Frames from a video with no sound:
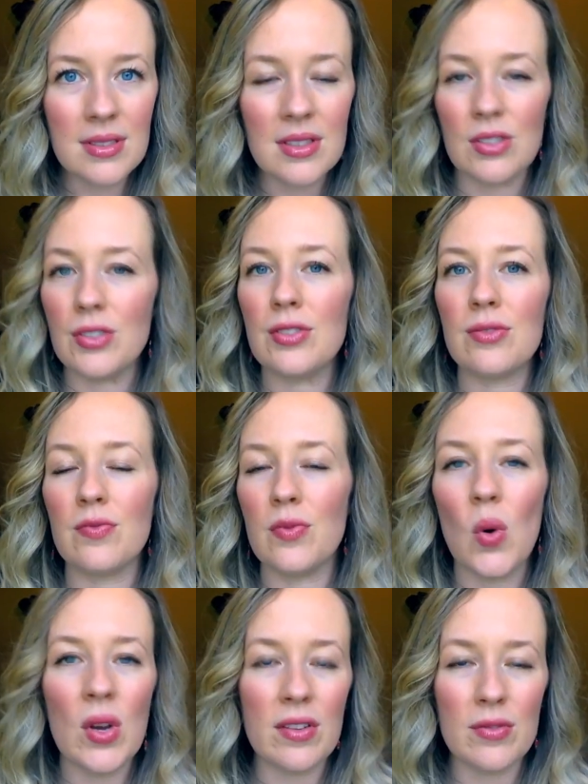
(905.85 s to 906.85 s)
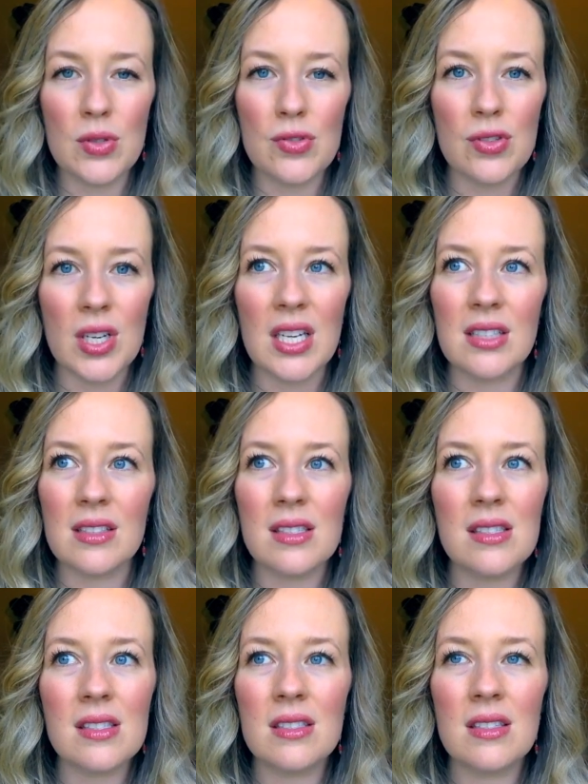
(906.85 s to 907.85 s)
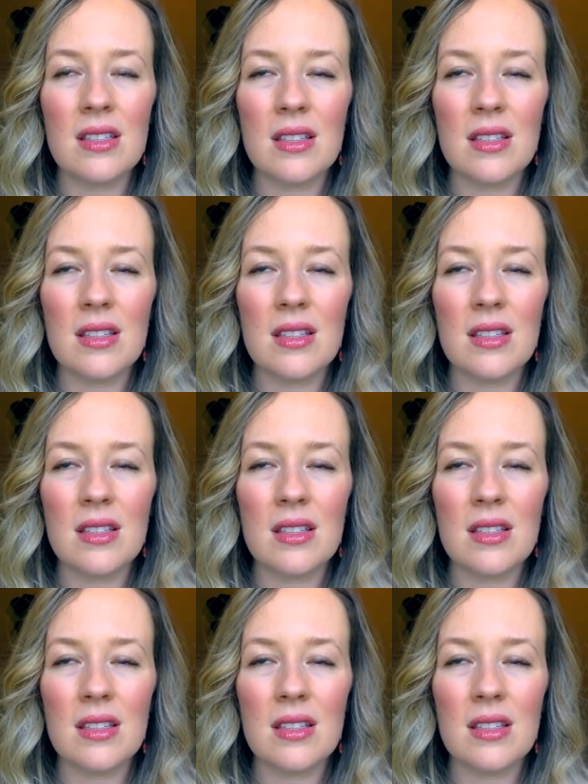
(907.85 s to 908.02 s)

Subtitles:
They're void of nutrients.